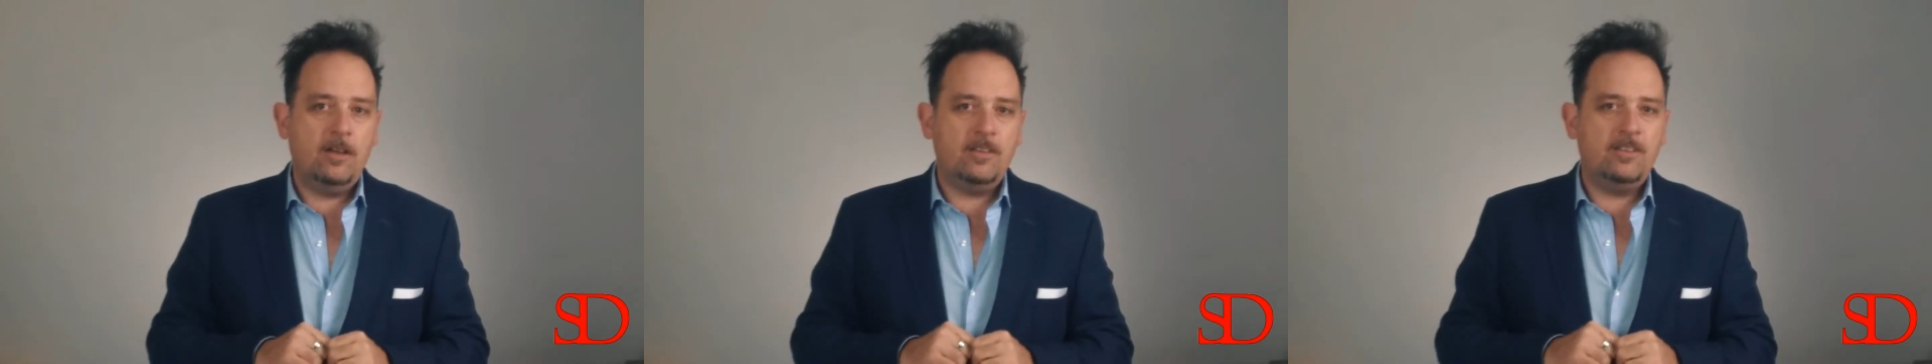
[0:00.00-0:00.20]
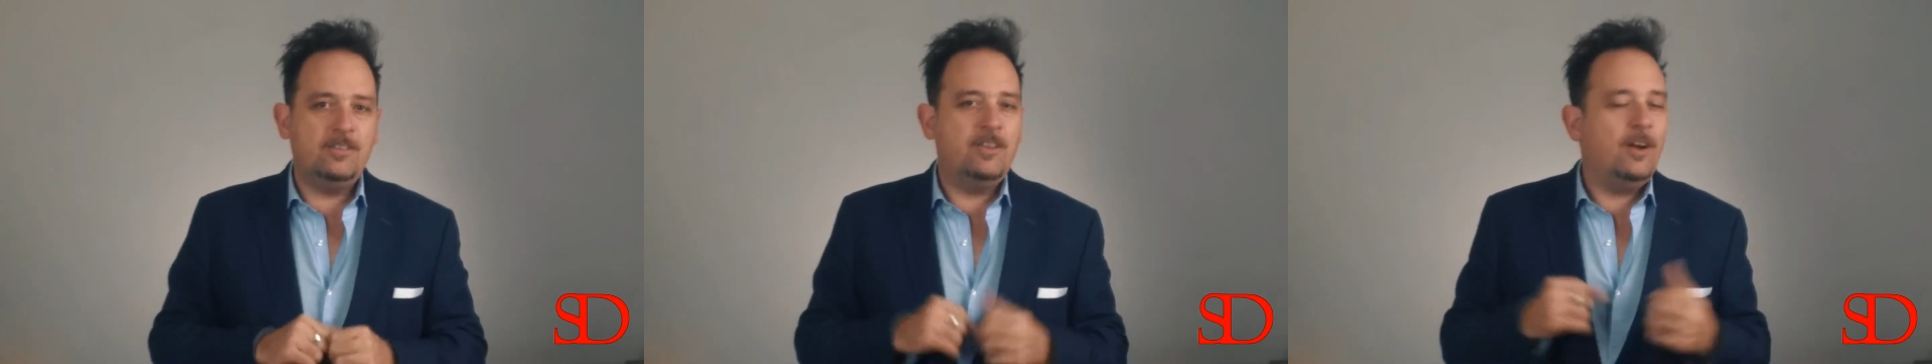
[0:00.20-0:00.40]

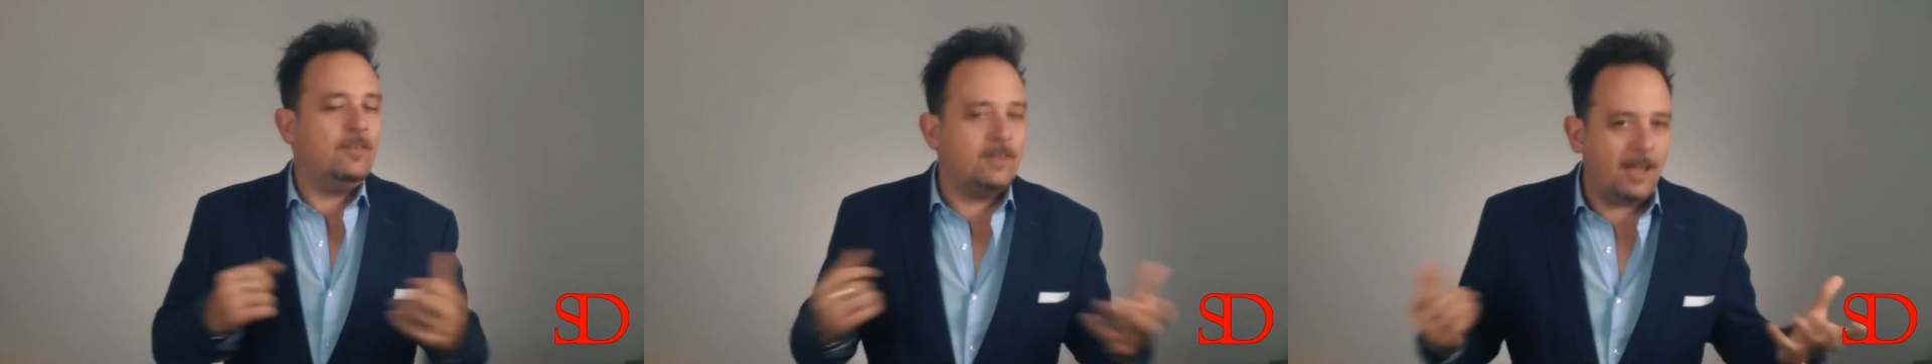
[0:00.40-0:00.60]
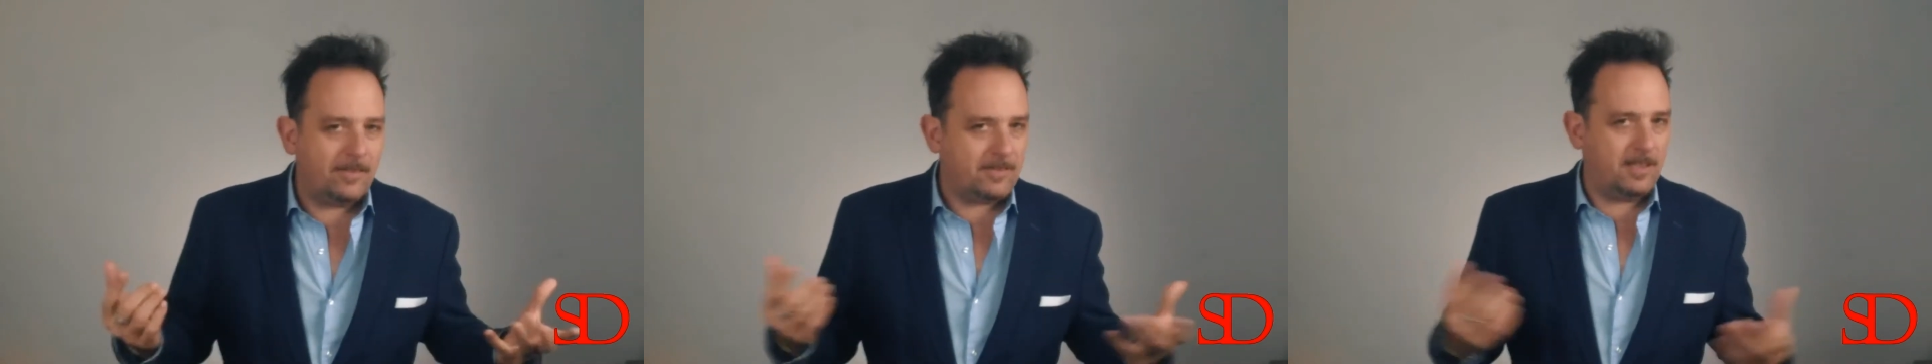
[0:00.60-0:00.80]
you
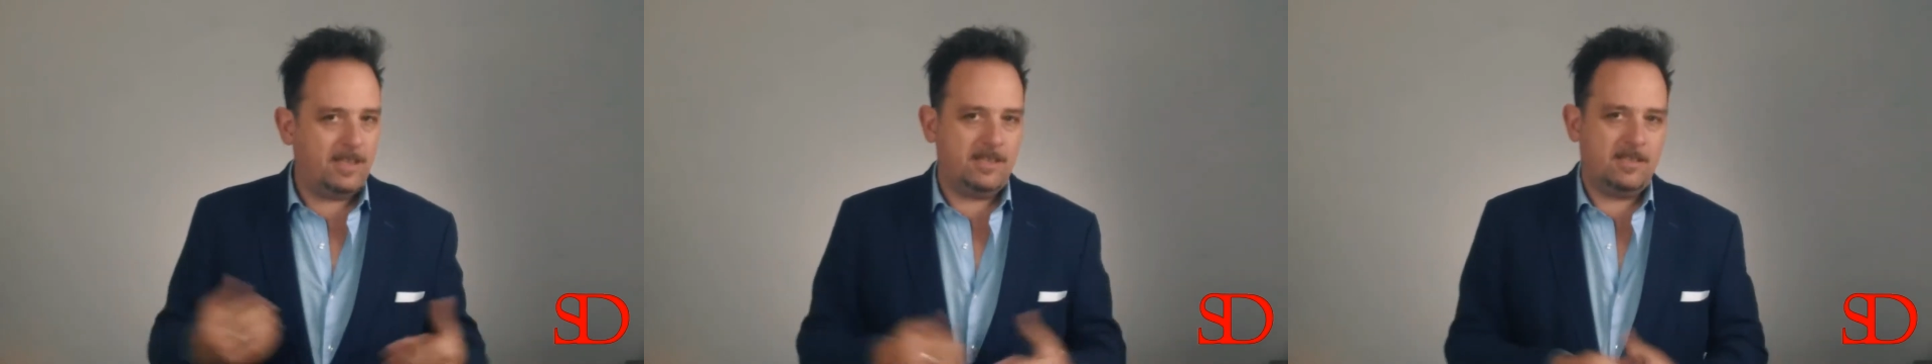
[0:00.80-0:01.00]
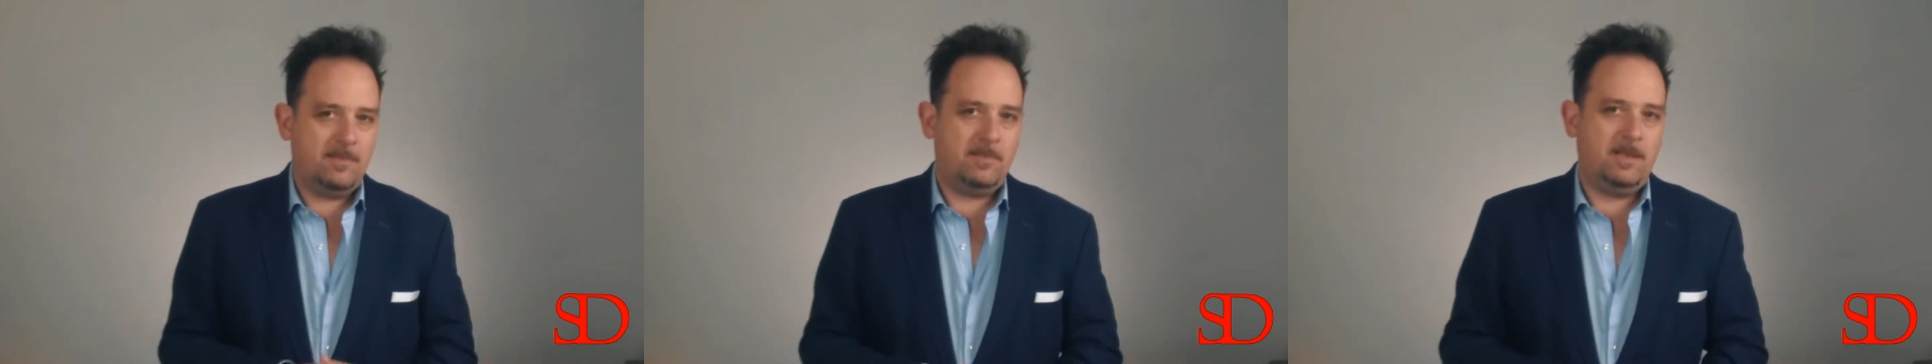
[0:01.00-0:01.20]
don't have the
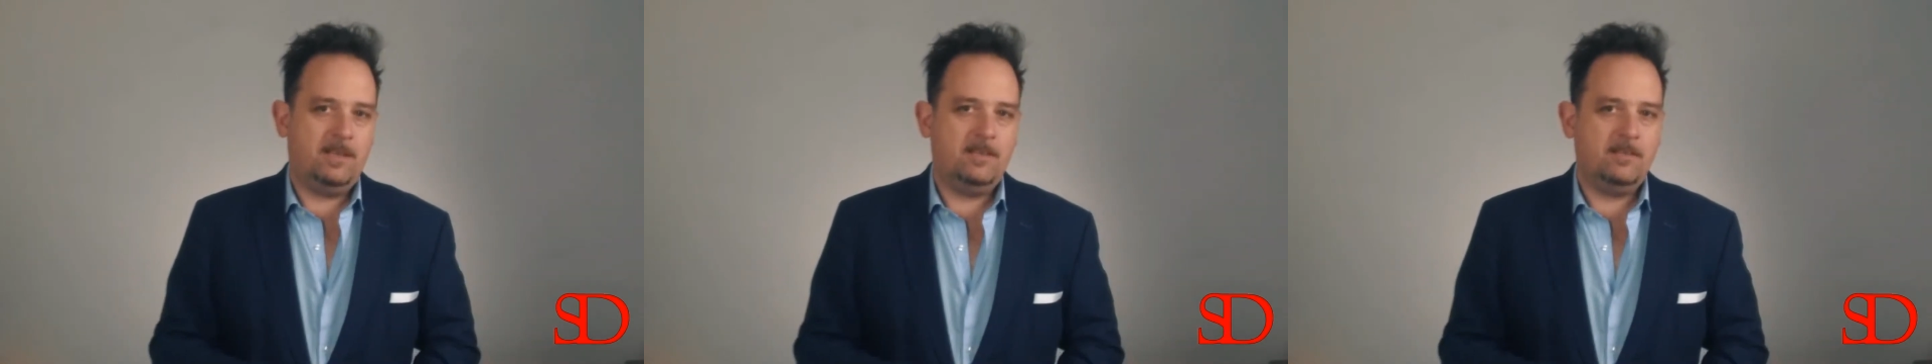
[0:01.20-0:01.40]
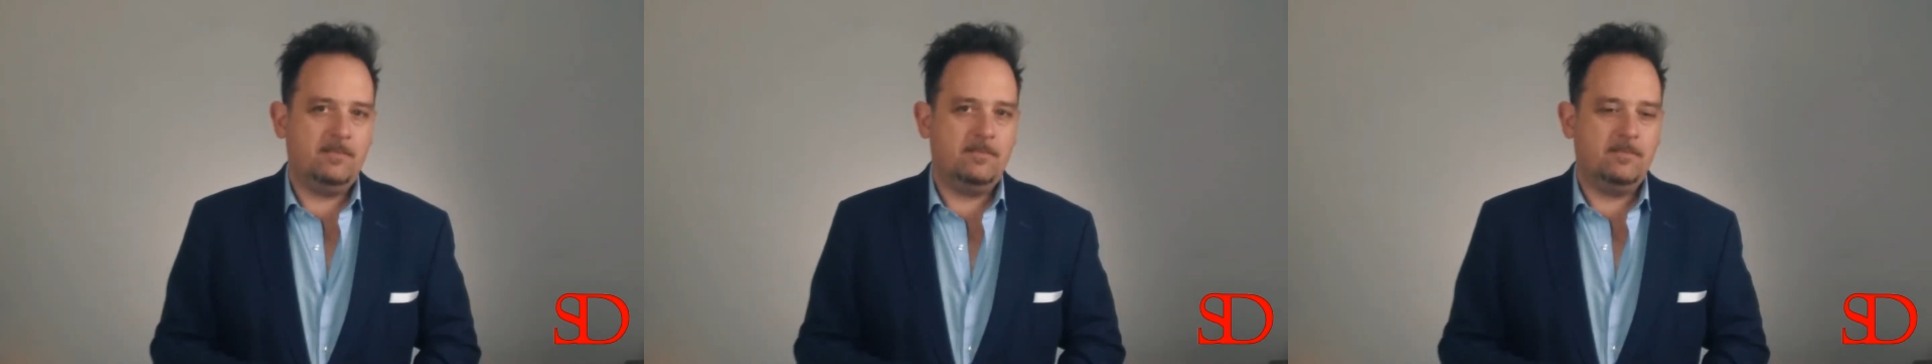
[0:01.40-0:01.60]

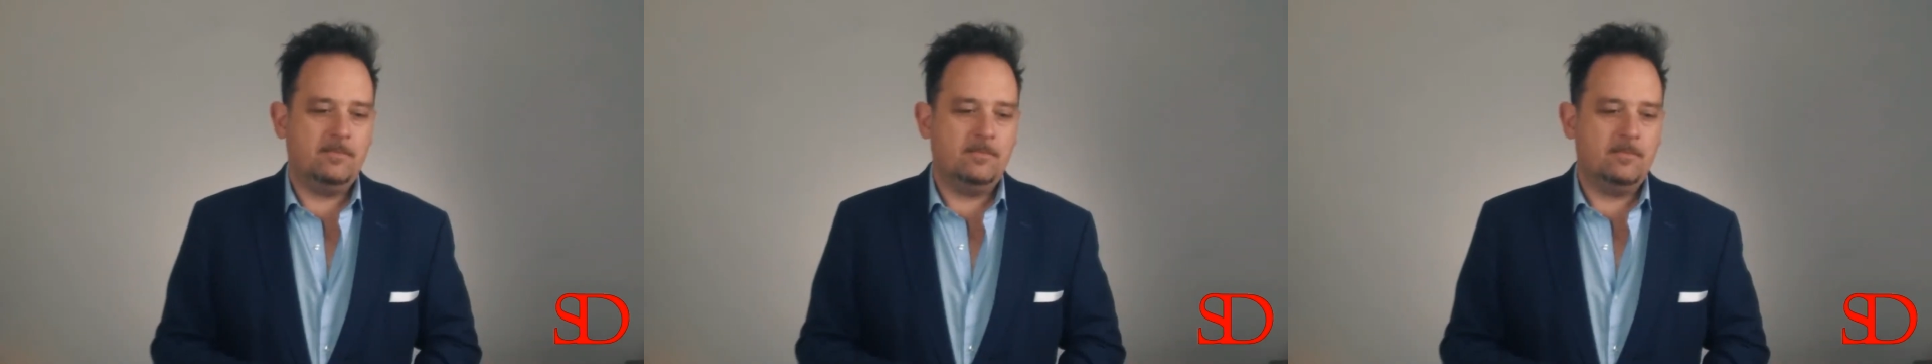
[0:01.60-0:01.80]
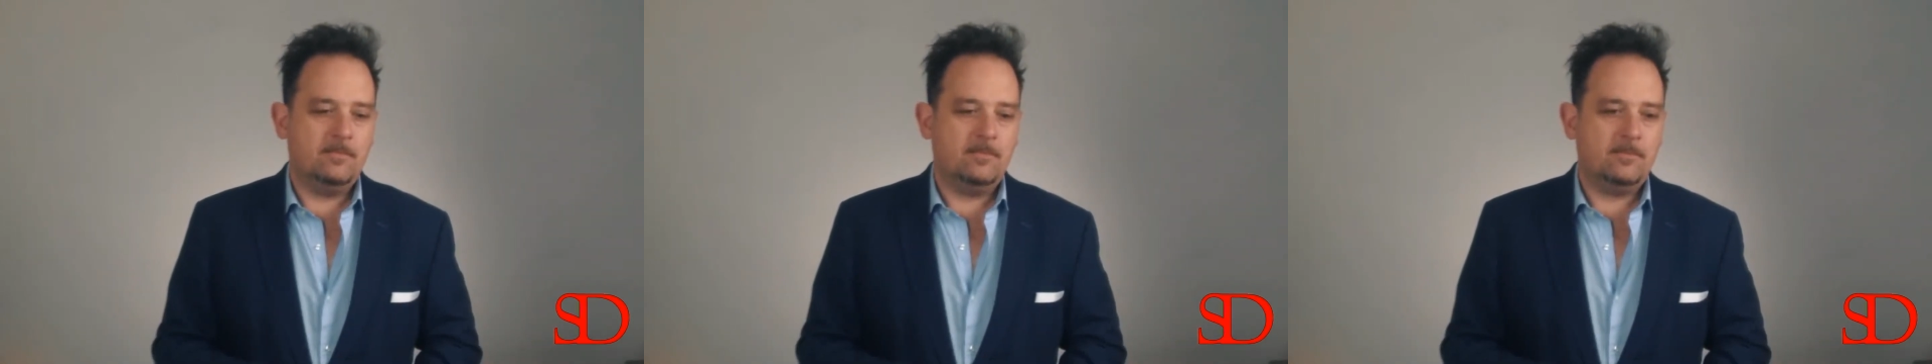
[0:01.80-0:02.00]
discipline,
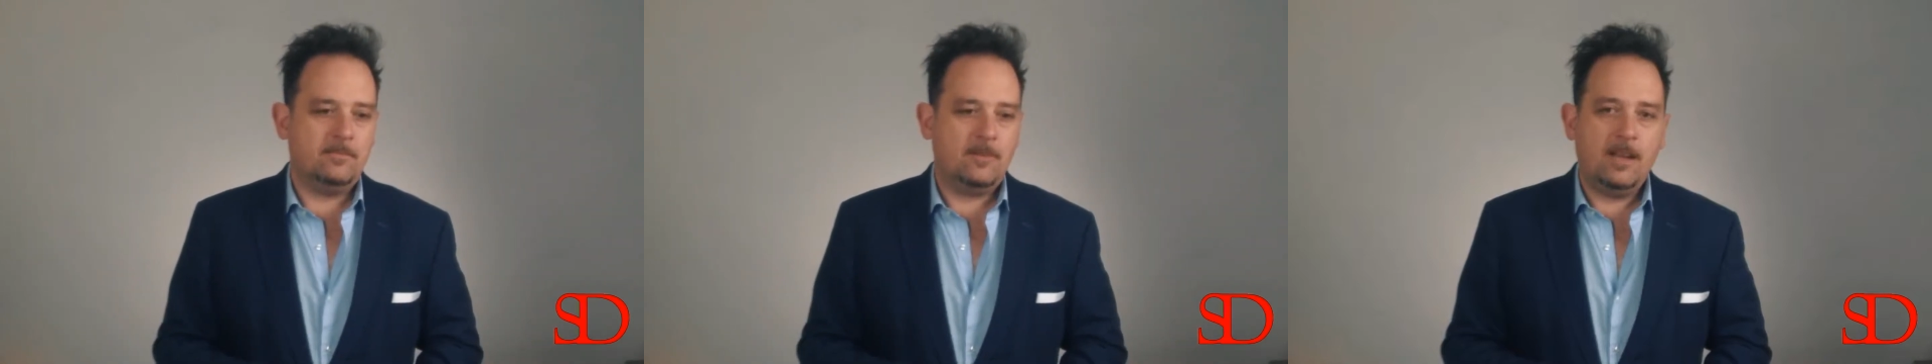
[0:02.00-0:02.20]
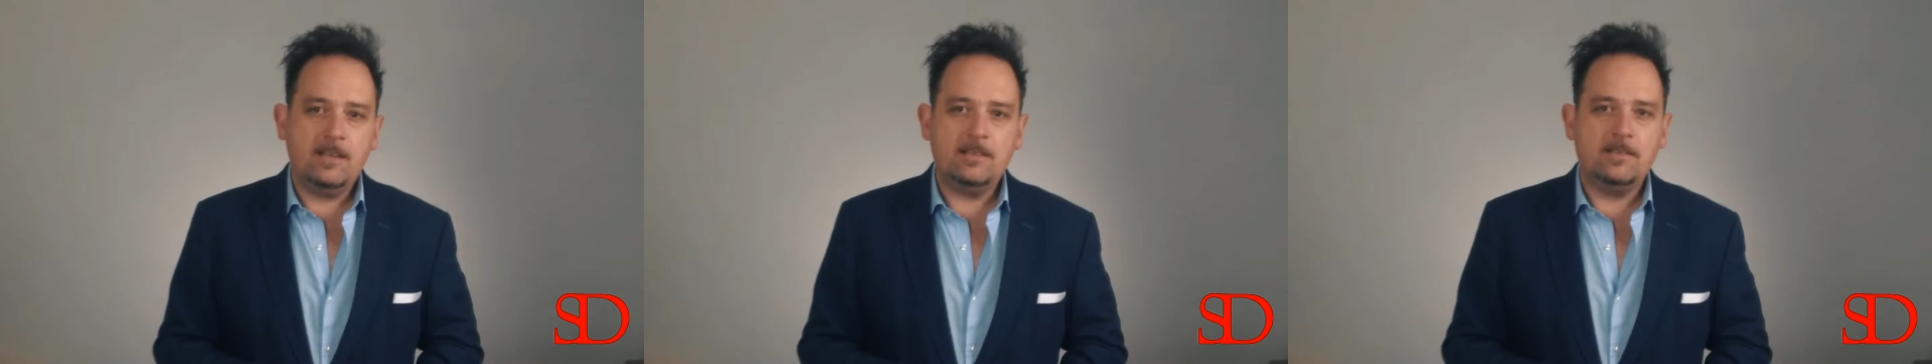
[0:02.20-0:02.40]

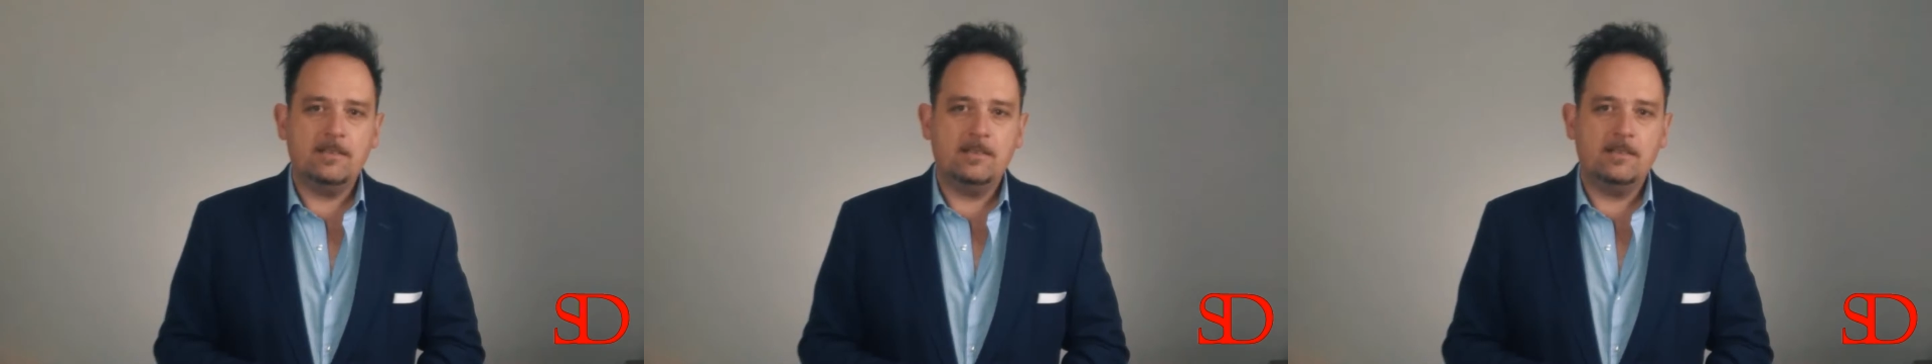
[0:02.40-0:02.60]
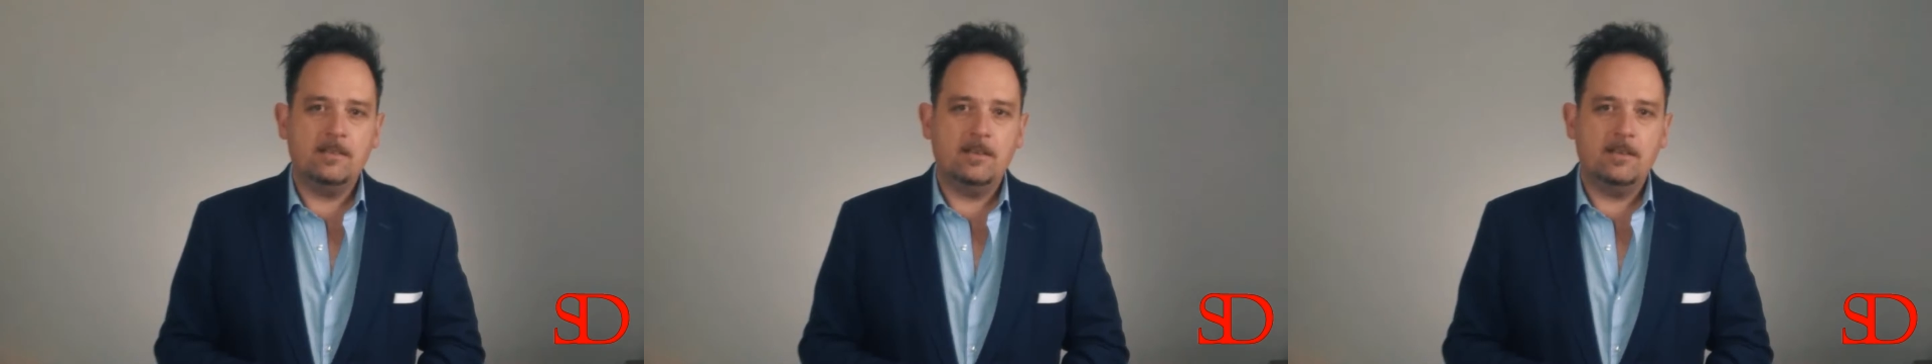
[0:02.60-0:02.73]
right?